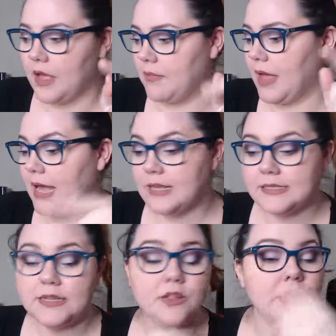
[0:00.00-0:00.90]

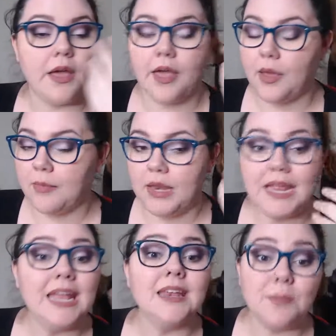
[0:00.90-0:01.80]
I still am
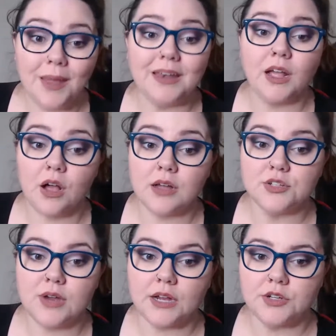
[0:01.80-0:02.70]
an independent
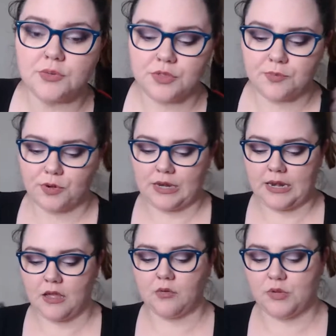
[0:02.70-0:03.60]
contractor with
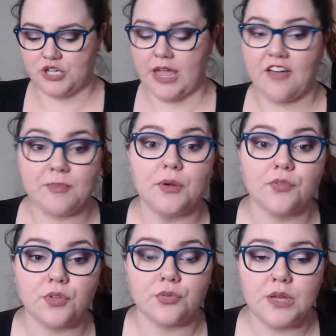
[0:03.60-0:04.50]
Bernina, which I have been
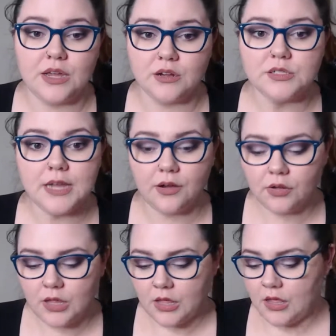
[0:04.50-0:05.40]
for 3 years now.
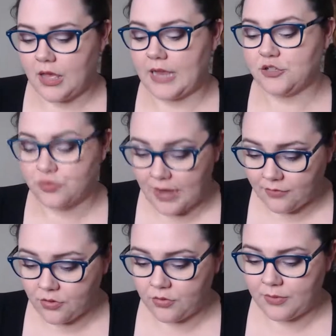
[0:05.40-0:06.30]
I
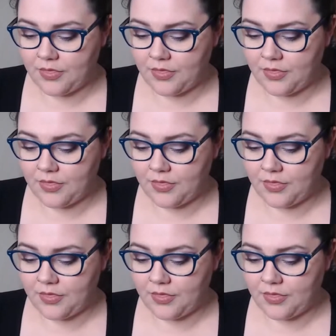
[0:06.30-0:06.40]
travel with